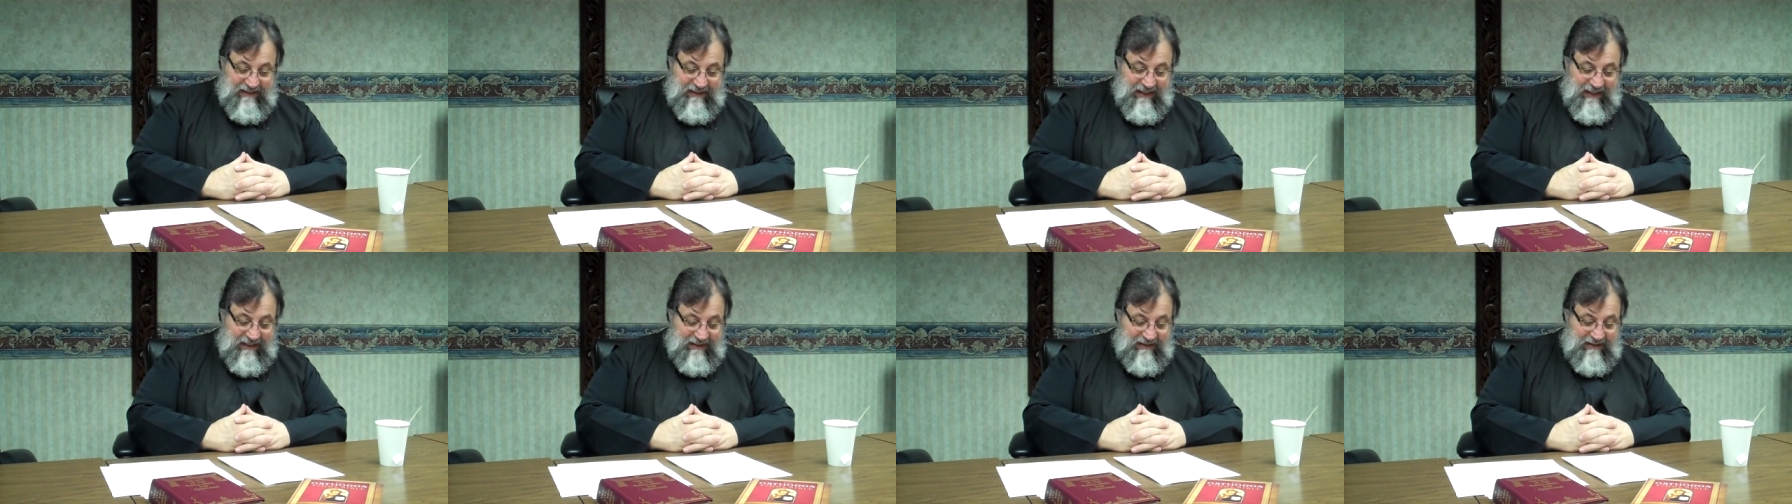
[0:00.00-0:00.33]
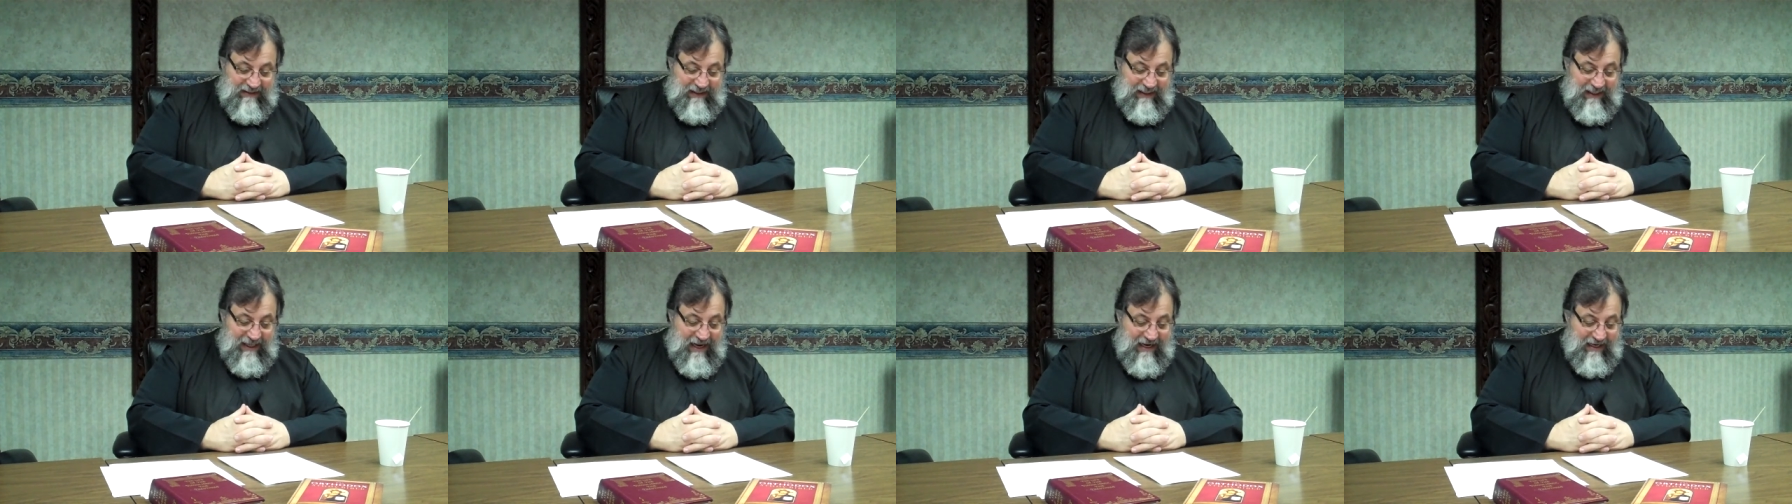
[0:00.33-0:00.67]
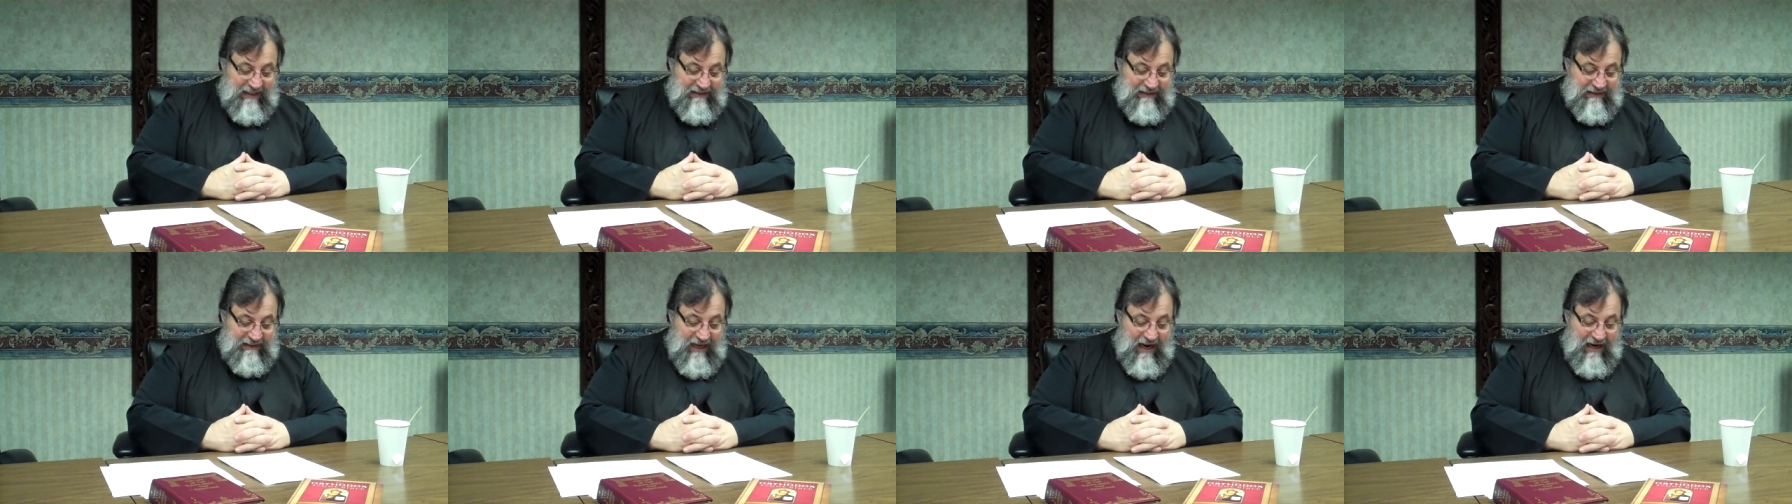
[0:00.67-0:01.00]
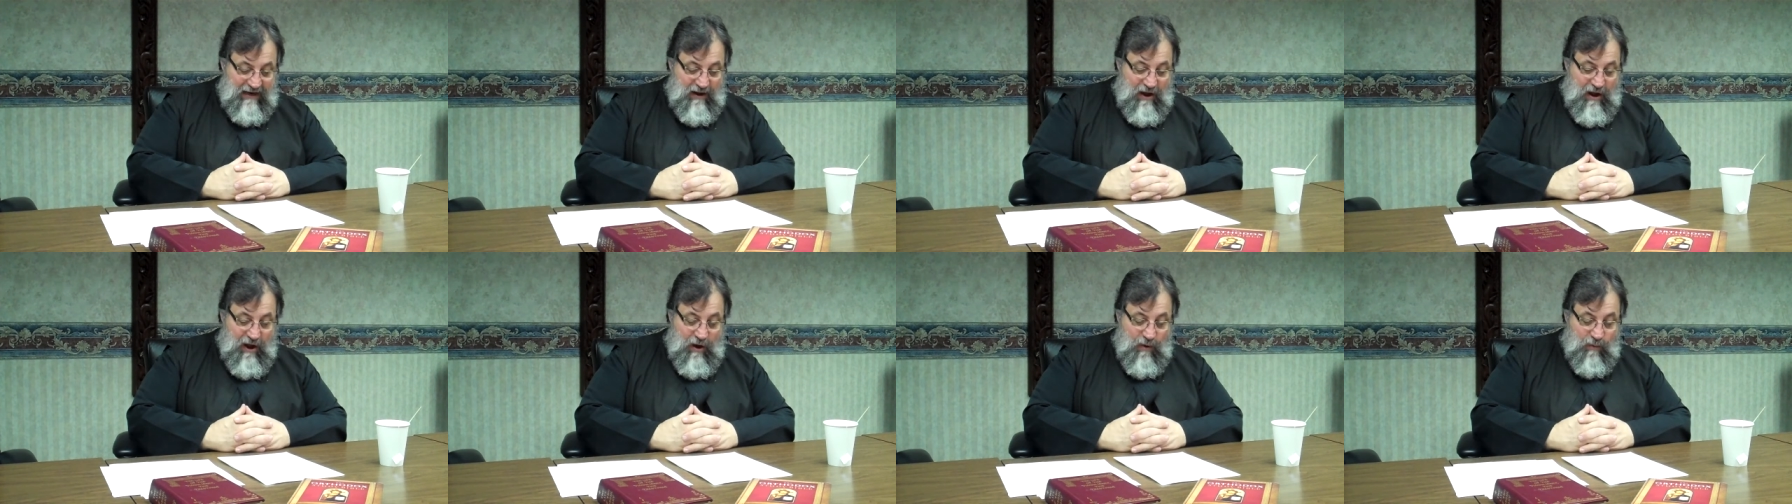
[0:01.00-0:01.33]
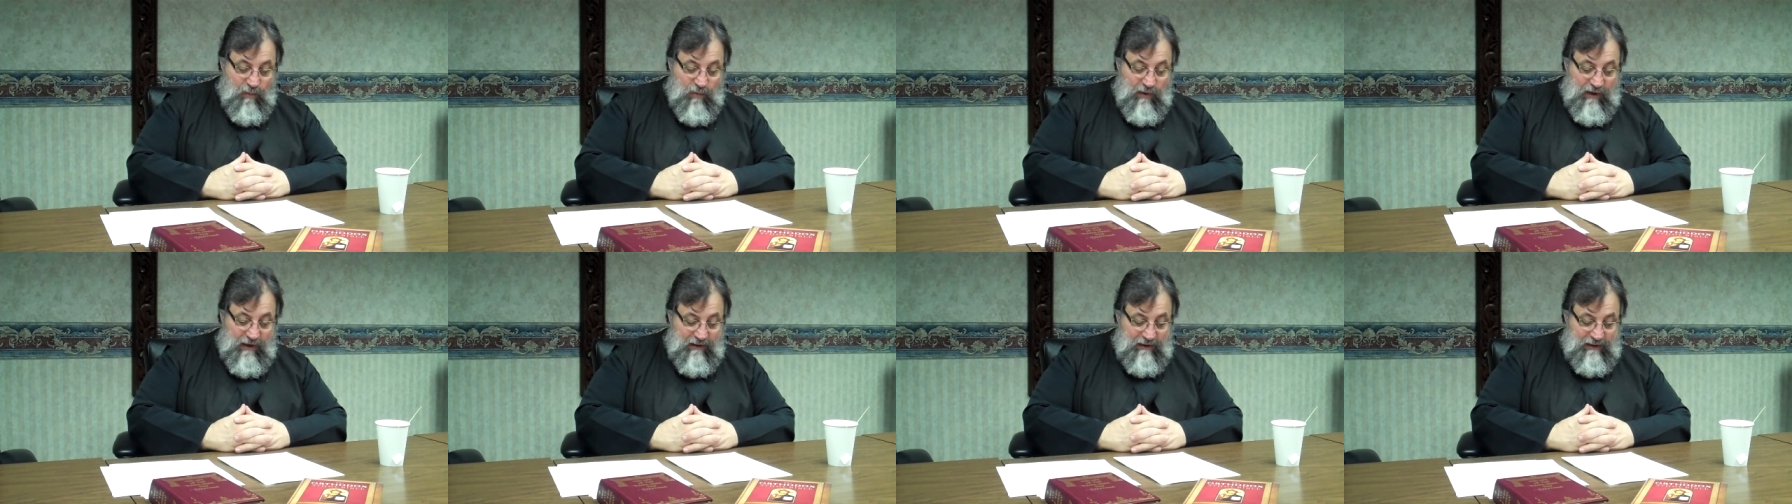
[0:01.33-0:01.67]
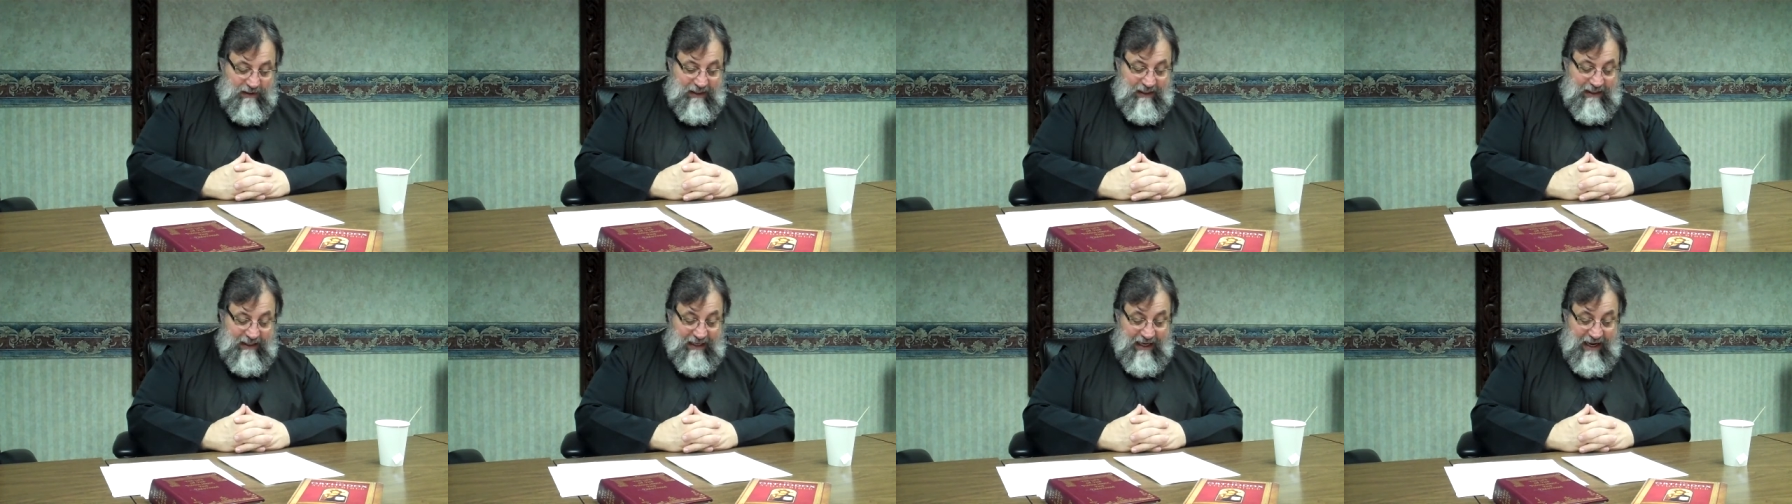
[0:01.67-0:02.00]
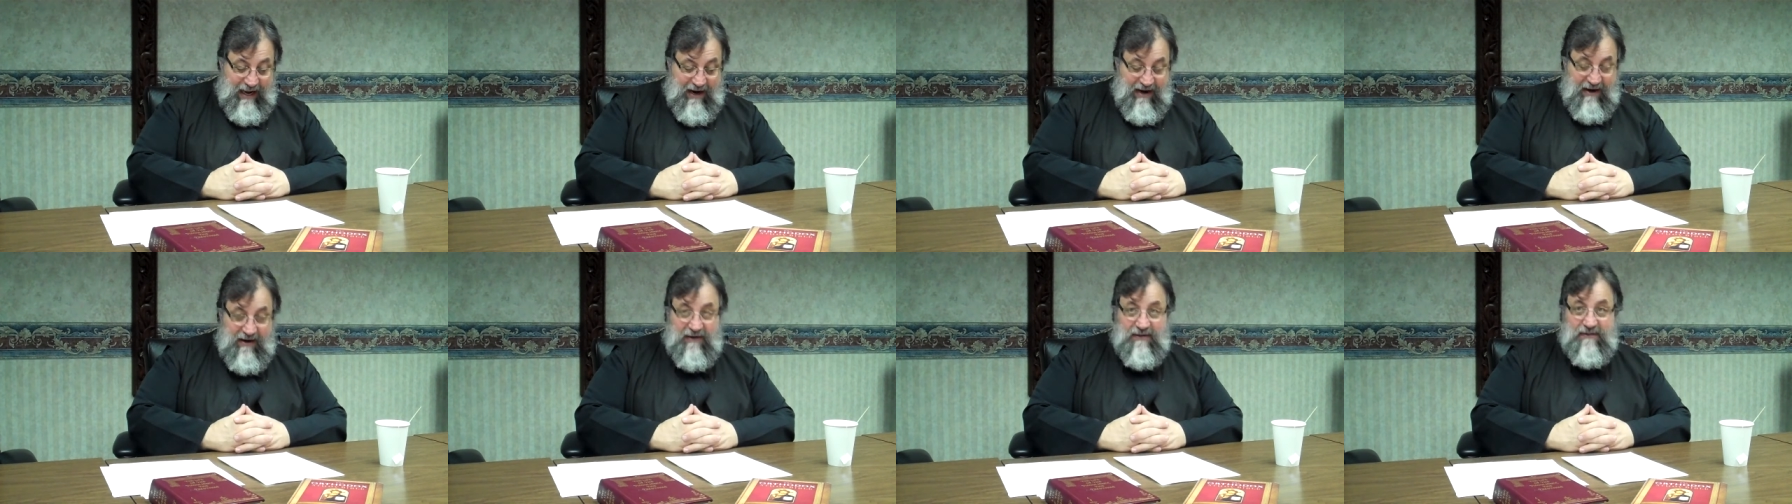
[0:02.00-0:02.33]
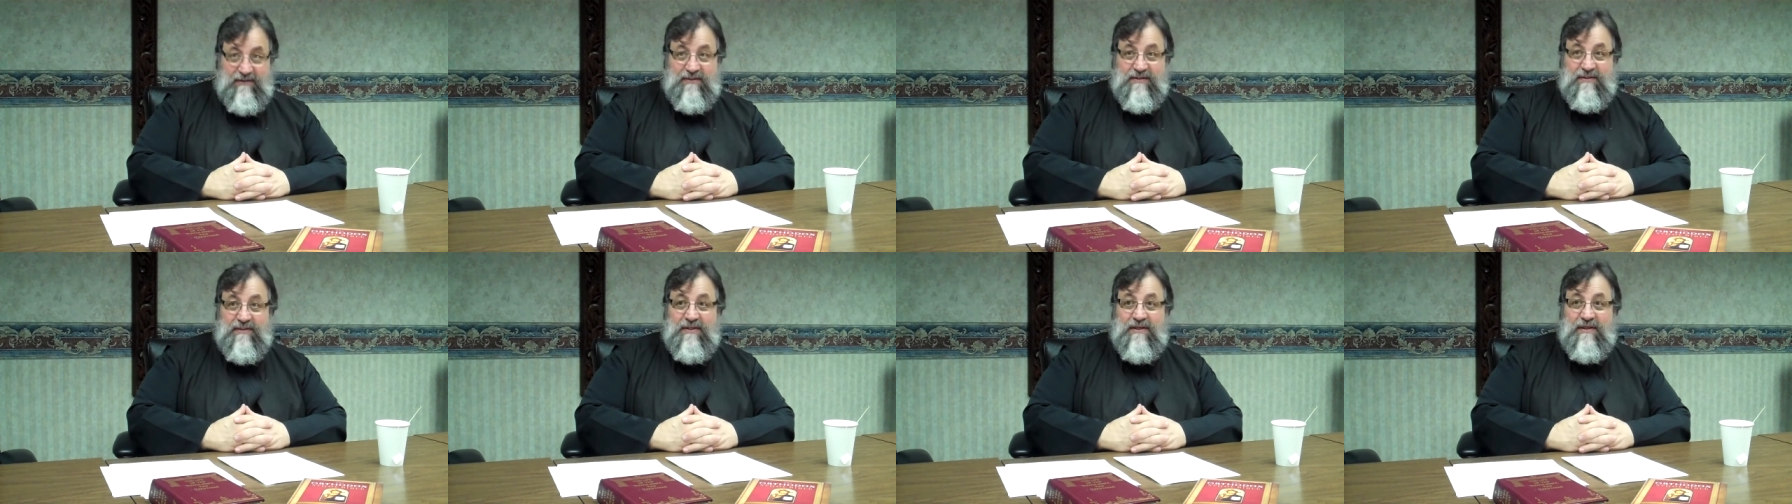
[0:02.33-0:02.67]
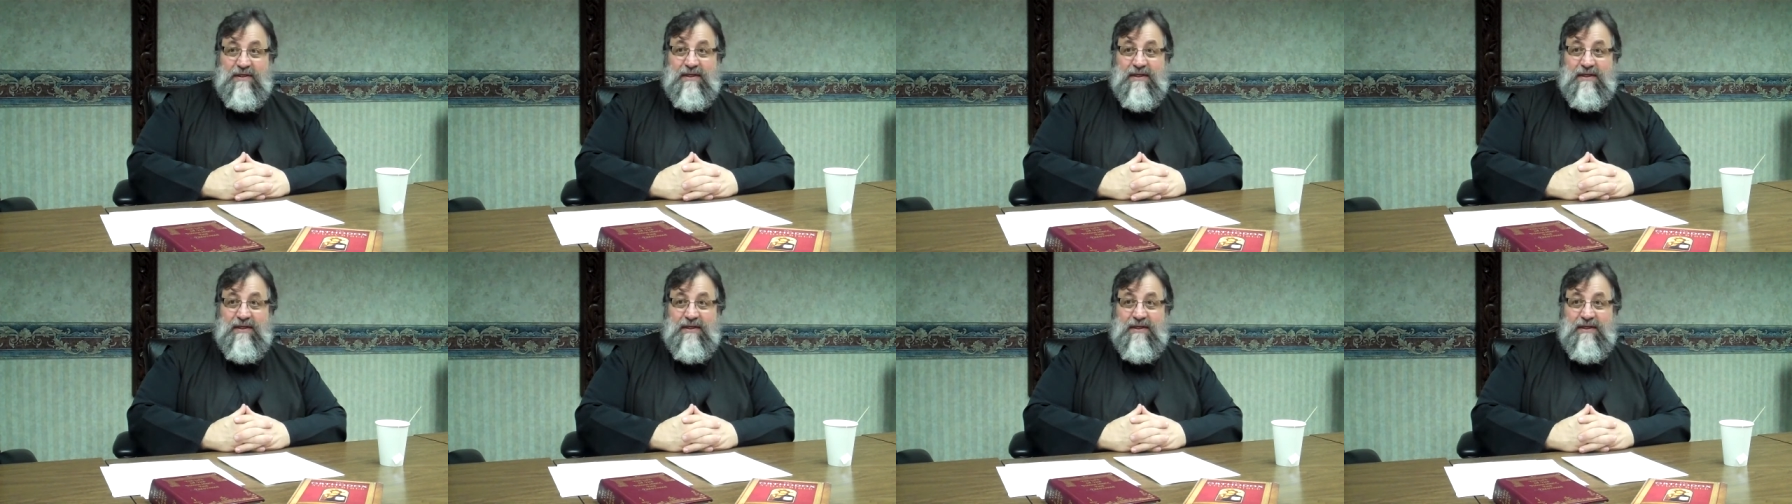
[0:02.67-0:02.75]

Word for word: let us lay aside all worldly cares